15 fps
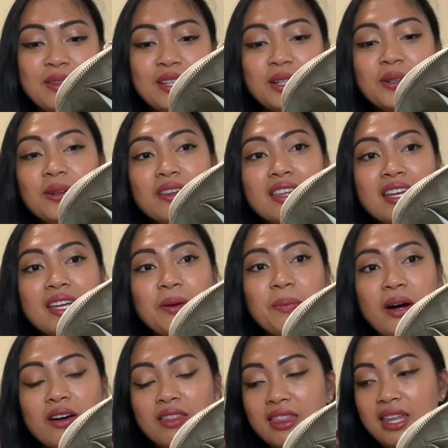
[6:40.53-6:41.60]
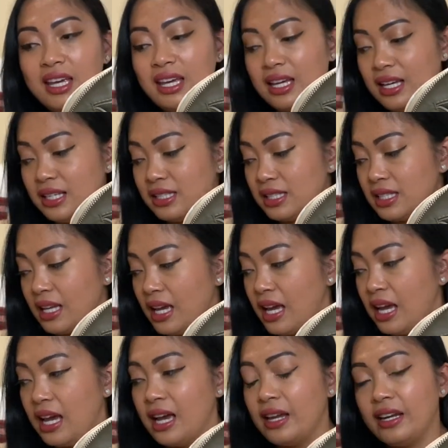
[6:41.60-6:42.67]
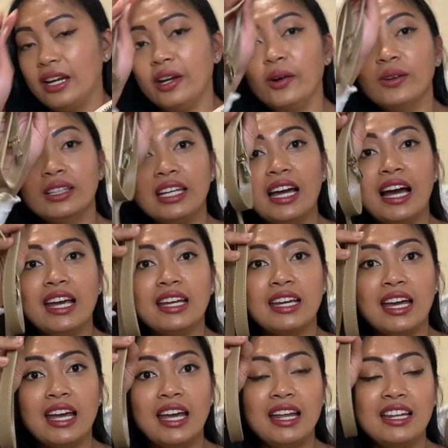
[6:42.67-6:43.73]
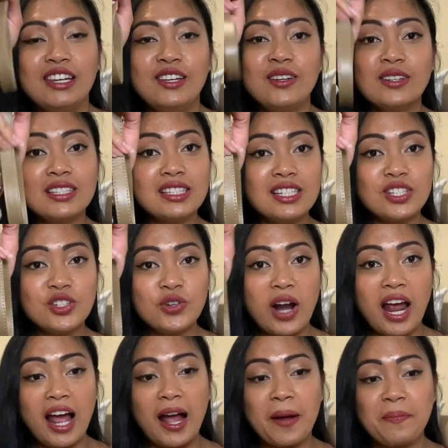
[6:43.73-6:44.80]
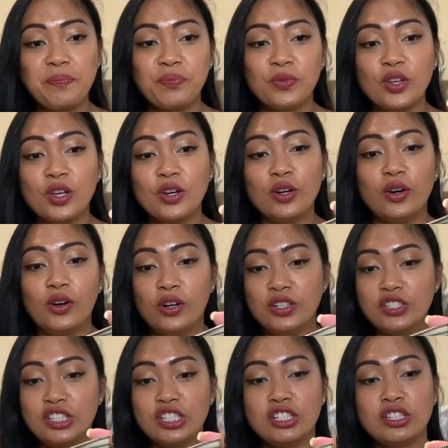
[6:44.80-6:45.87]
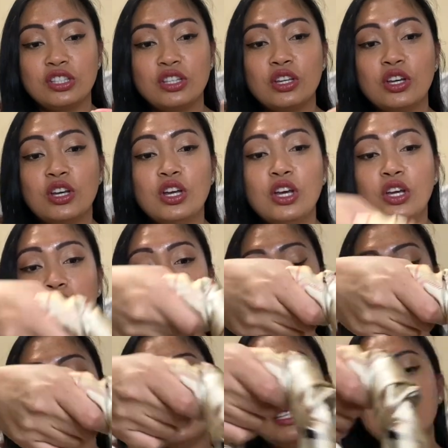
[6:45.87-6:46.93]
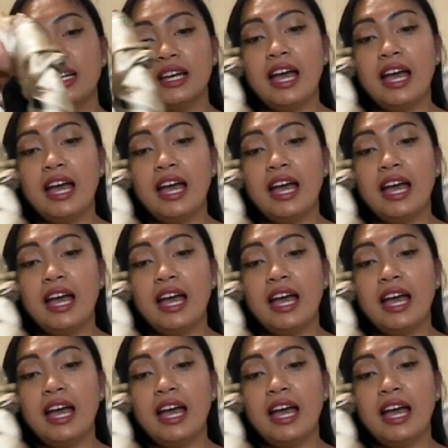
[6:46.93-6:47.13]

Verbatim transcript: the cool thing about this, not only I can use the strap or just use the